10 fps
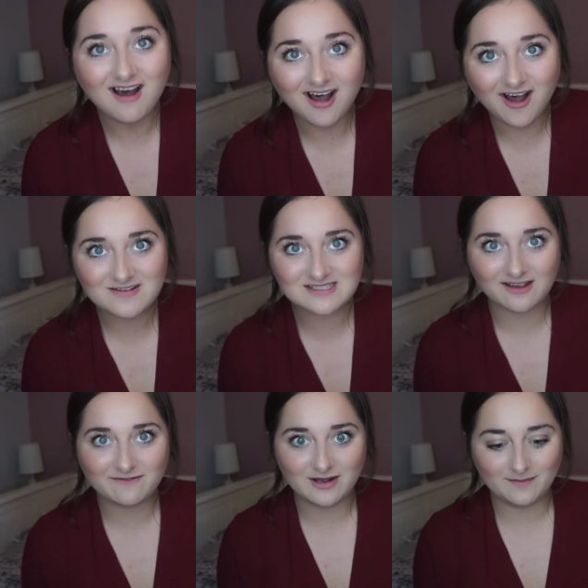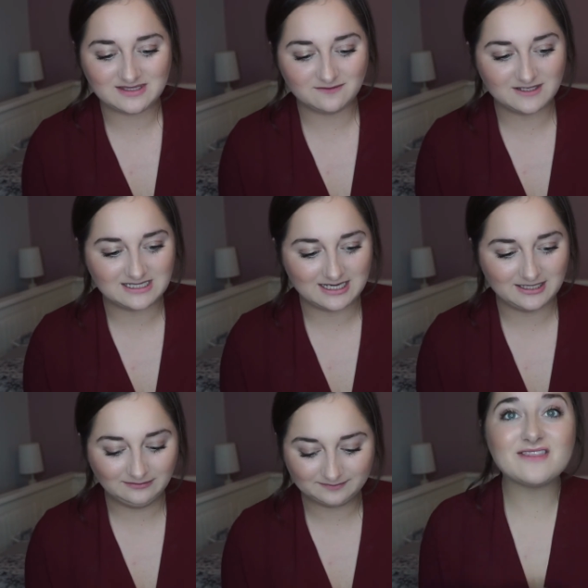after I film this video.
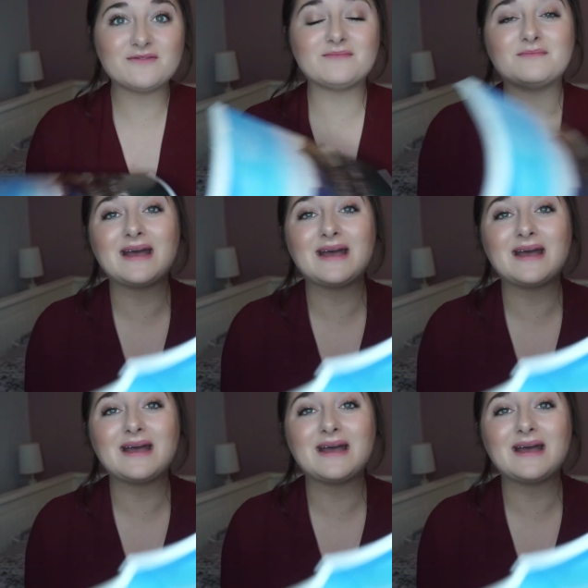The